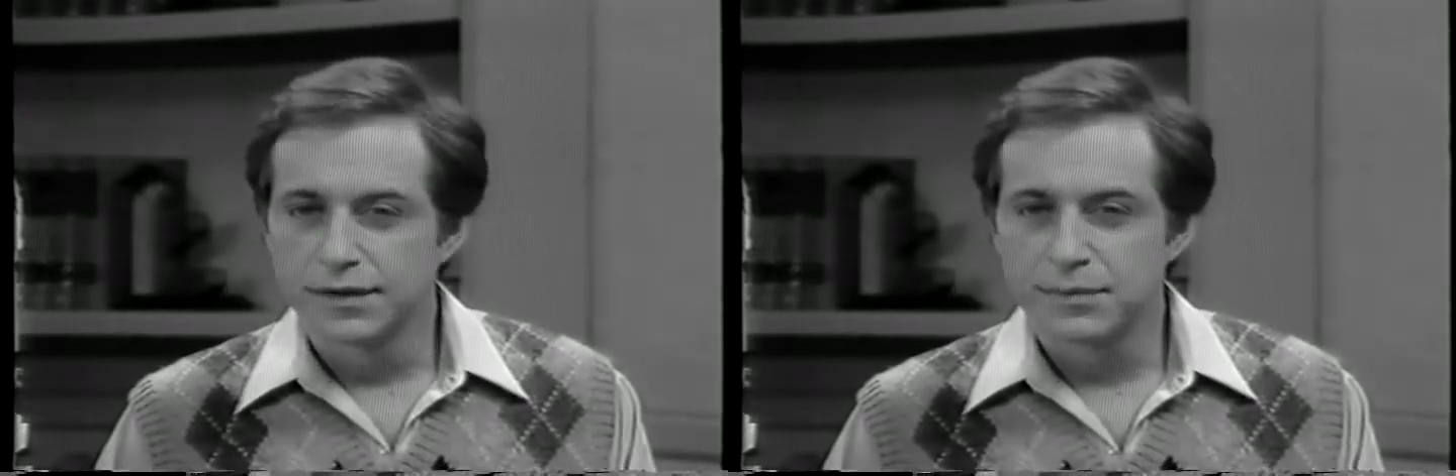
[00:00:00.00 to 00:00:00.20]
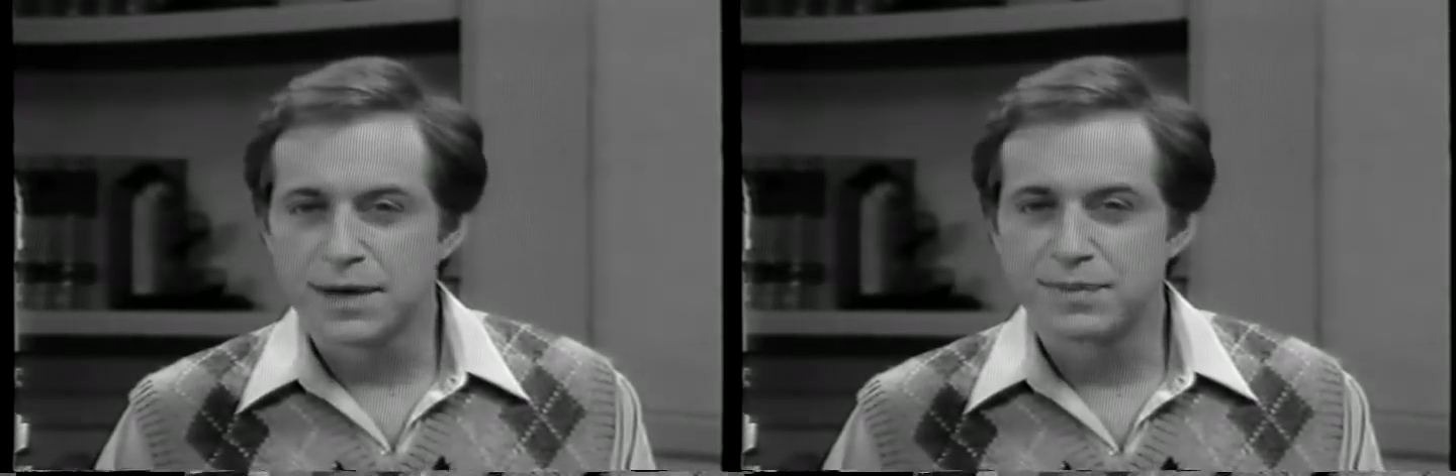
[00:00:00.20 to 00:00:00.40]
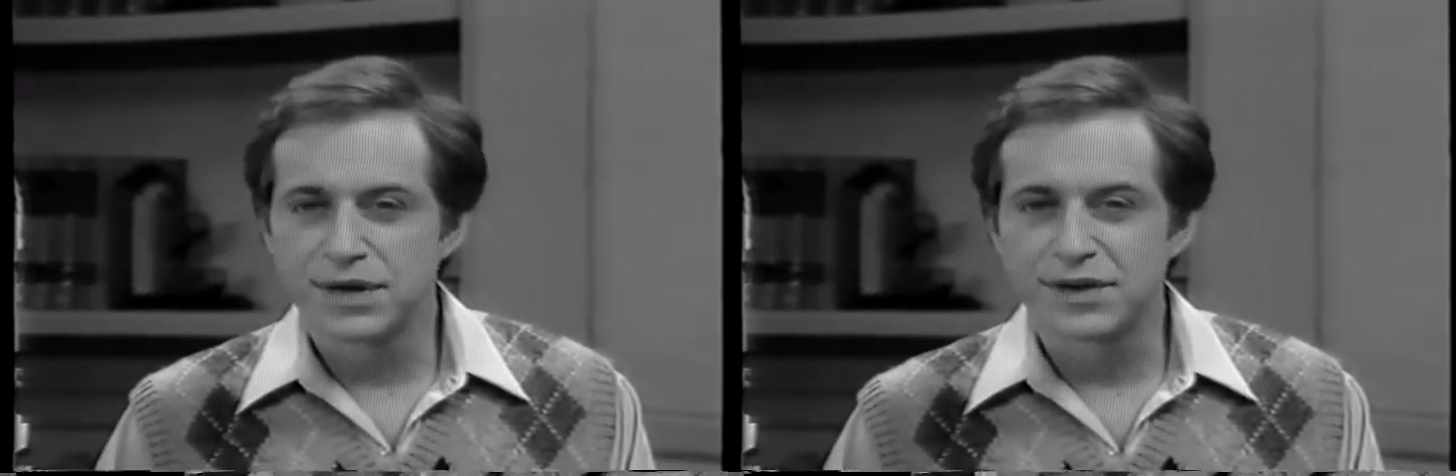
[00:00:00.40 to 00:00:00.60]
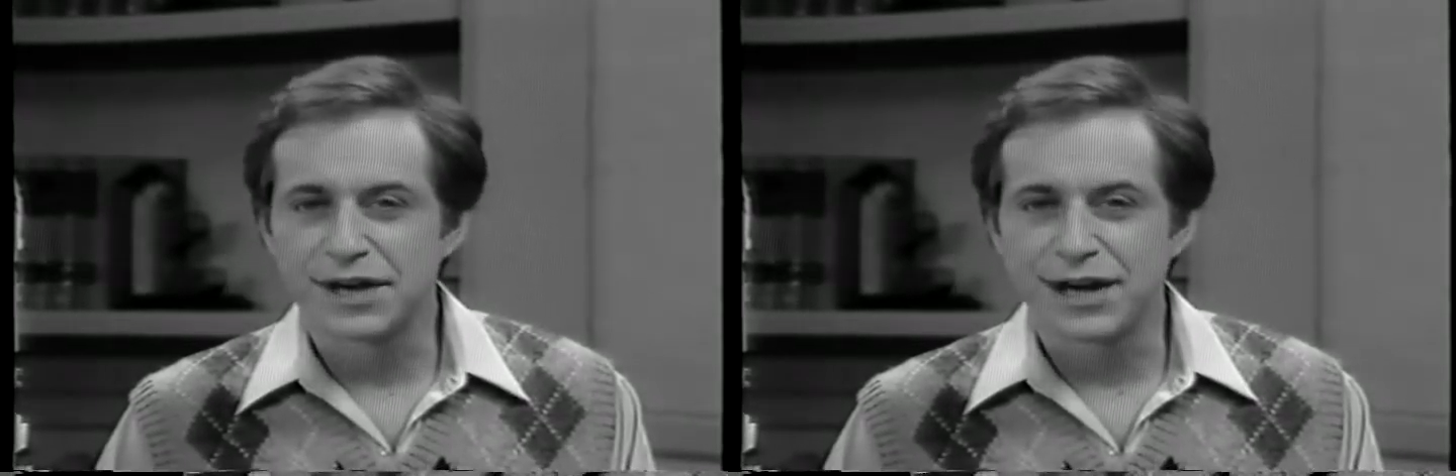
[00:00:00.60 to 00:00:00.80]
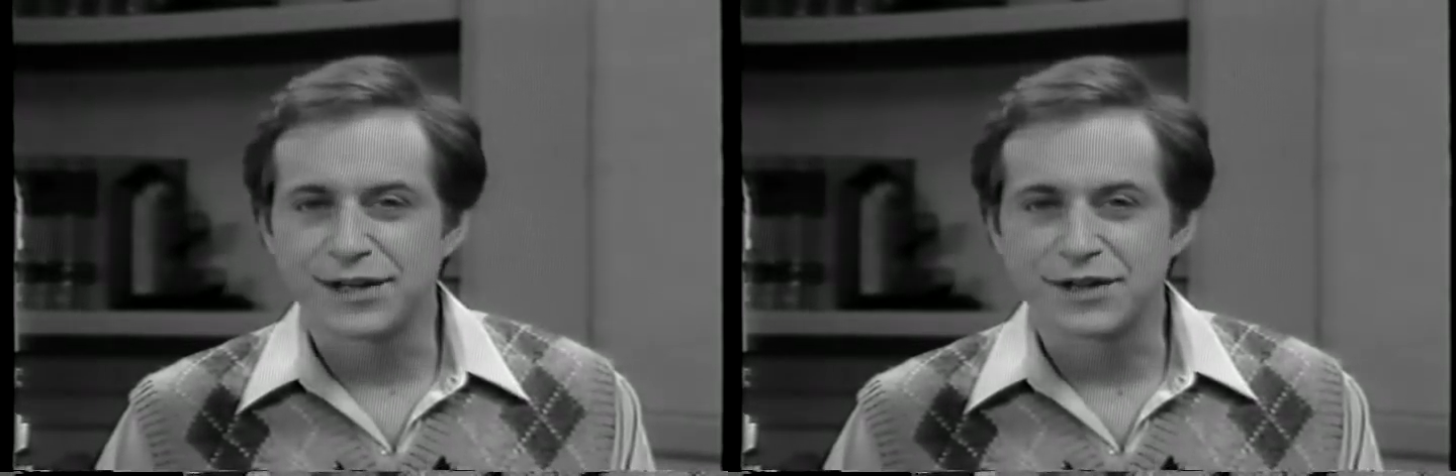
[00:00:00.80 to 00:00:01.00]
it might be a good
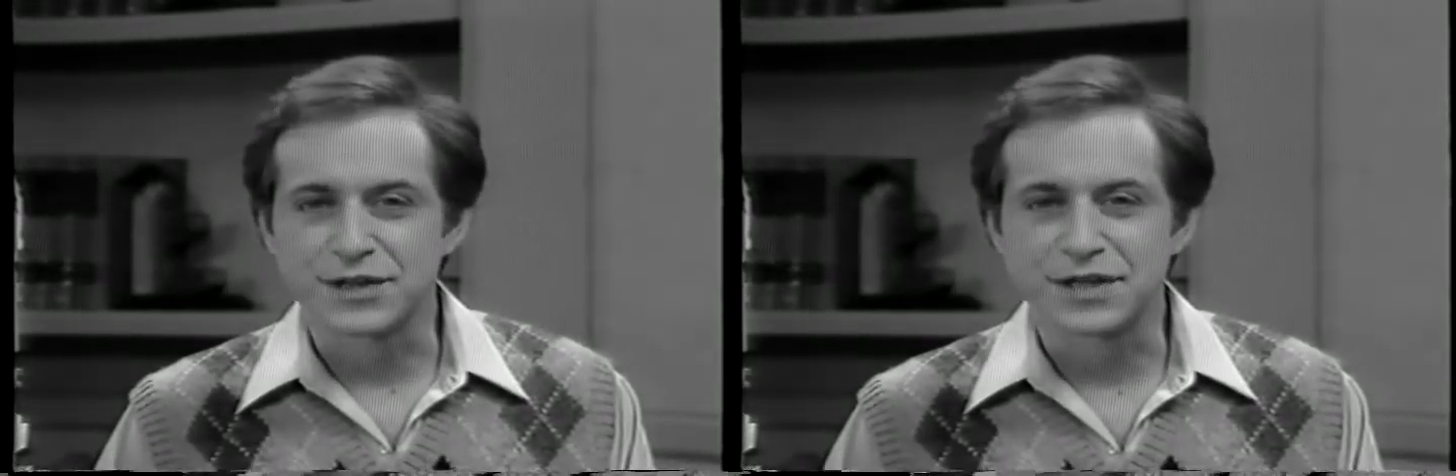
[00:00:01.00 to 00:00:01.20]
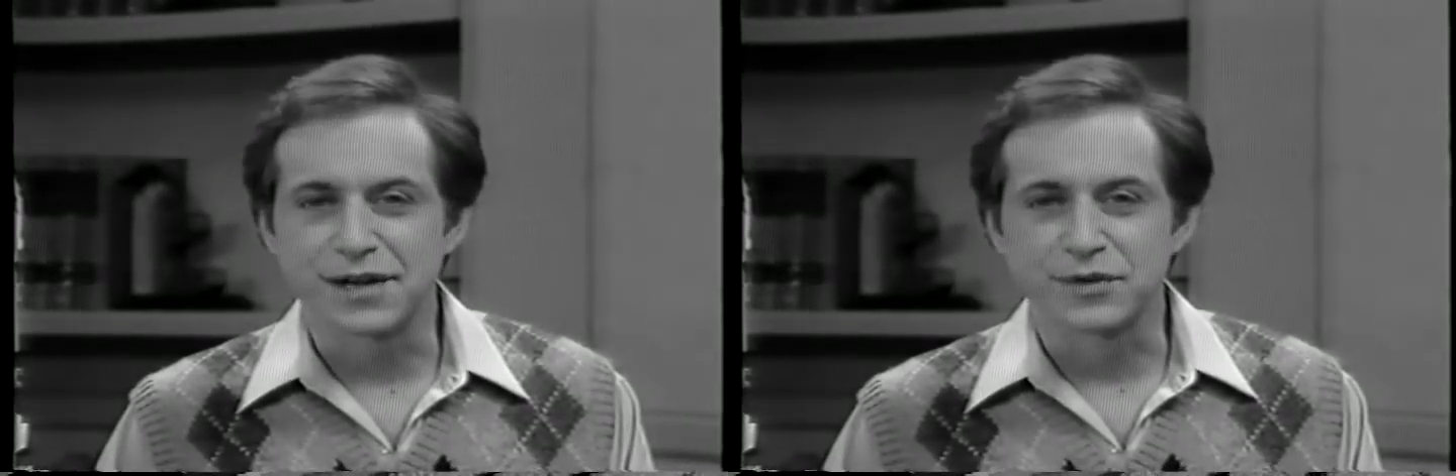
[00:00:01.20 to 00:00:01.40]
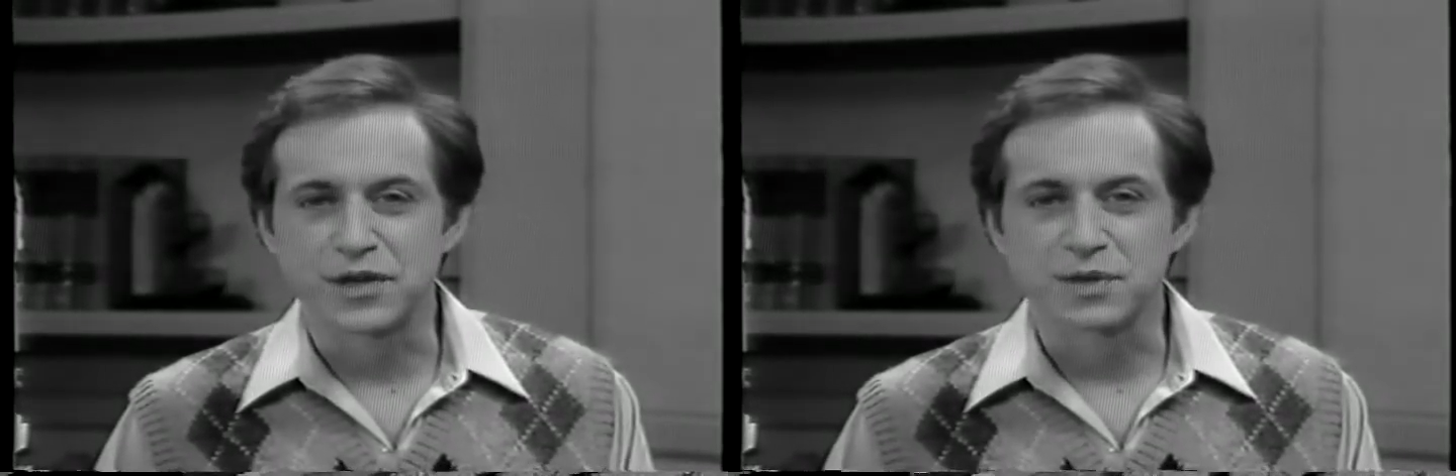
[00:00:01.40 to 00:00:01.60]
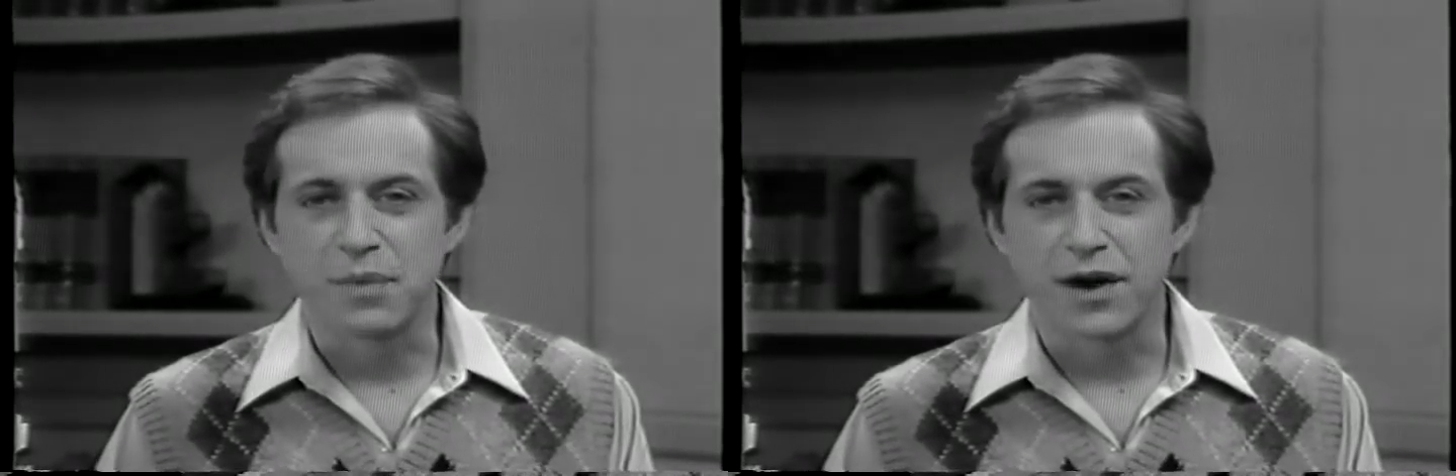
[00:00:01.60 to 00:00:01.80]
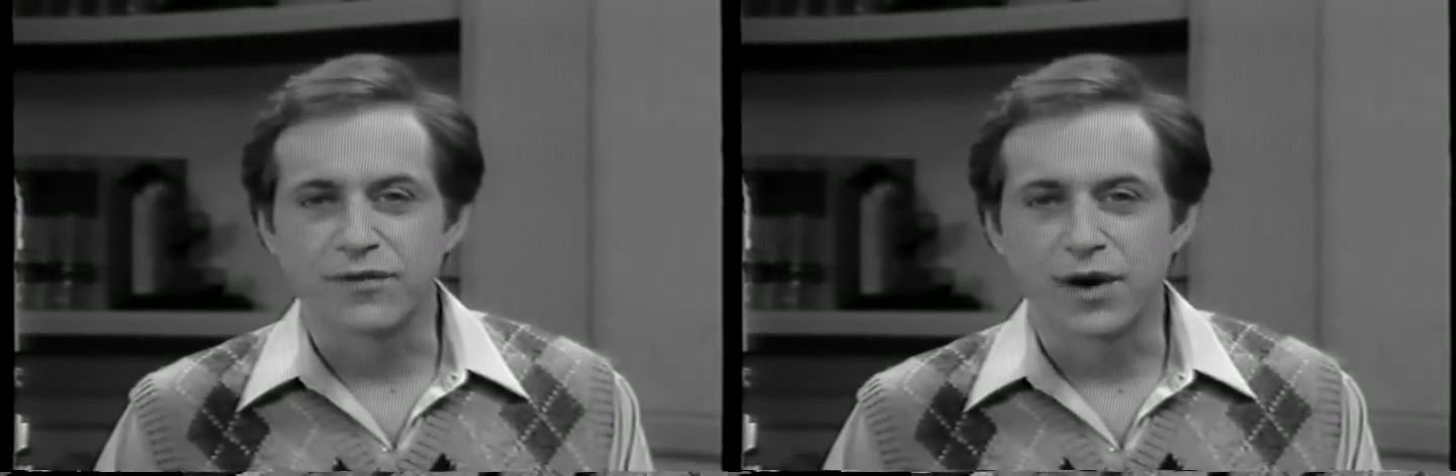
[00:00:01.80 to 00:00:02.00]
idea to stay with this
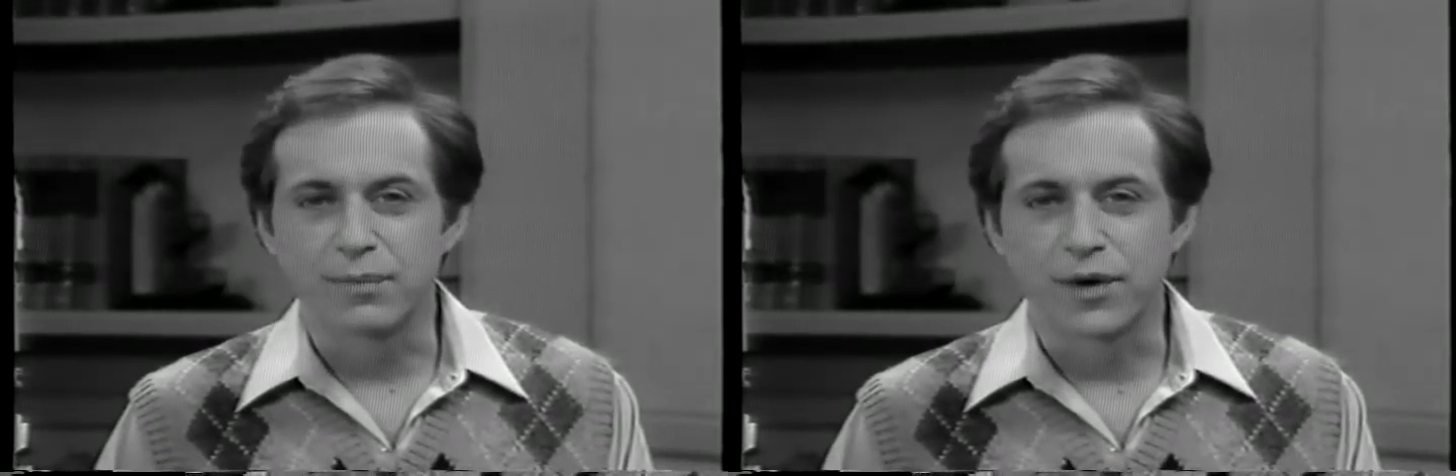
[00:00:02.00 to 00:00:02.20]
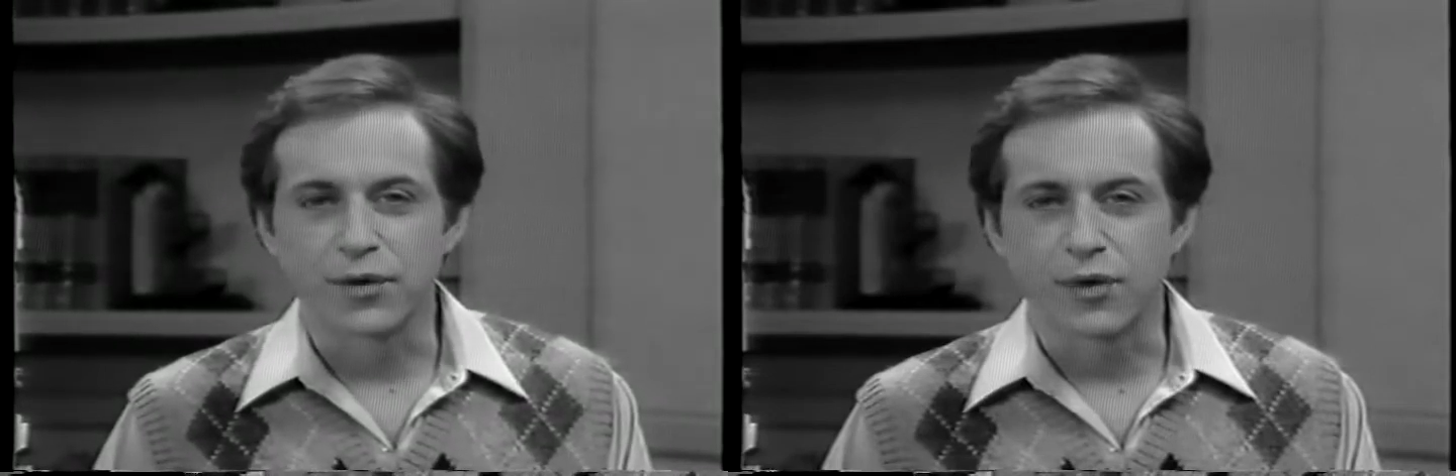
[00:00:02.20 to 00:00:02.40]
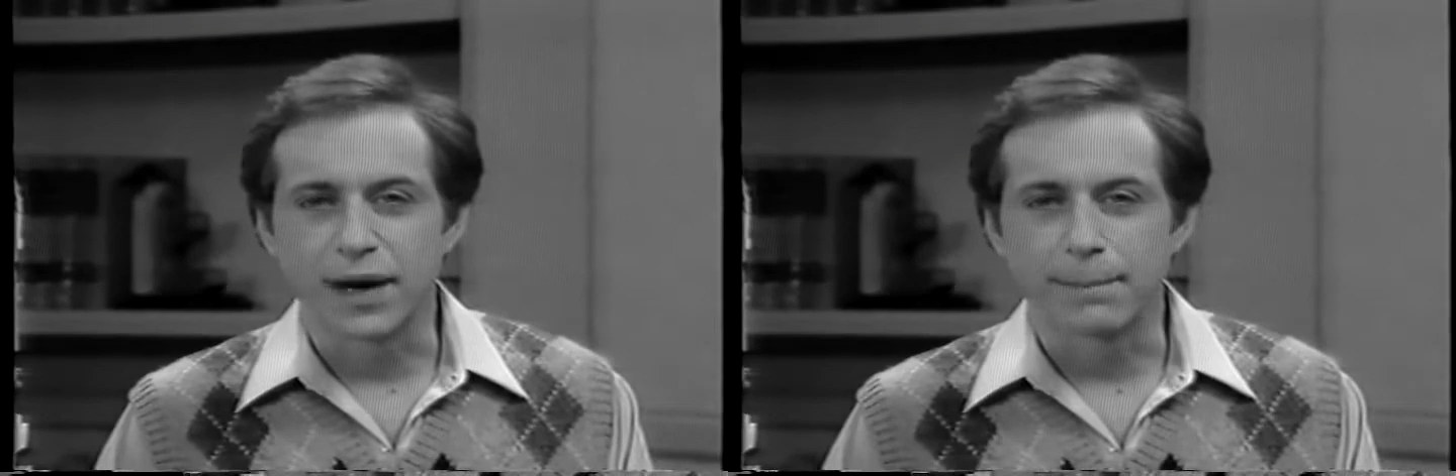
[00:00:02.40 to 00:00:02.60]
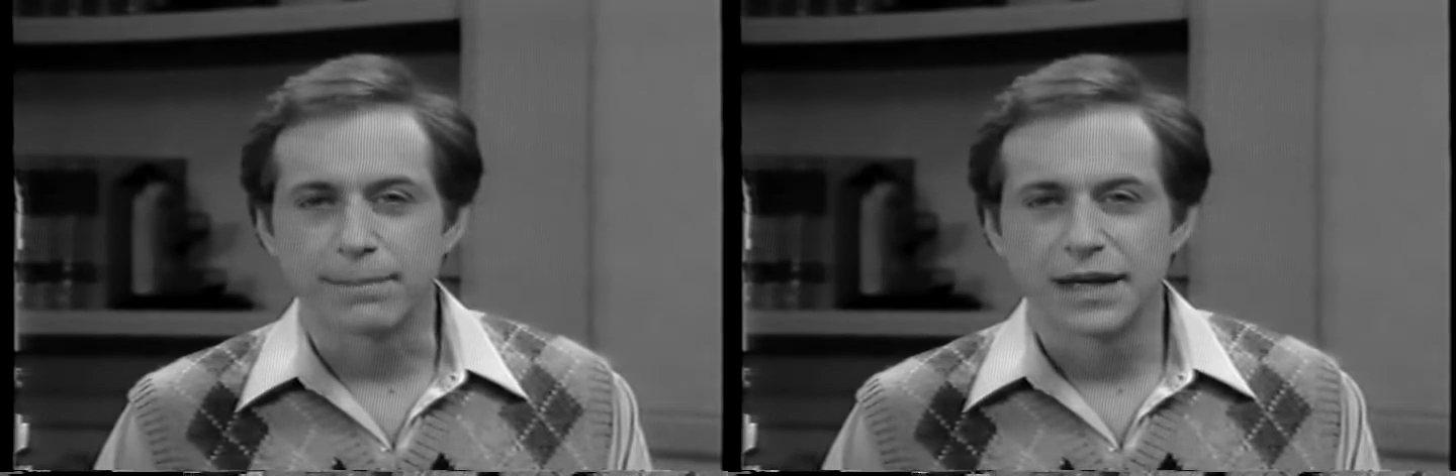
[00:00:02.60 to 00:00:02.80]
part of our program.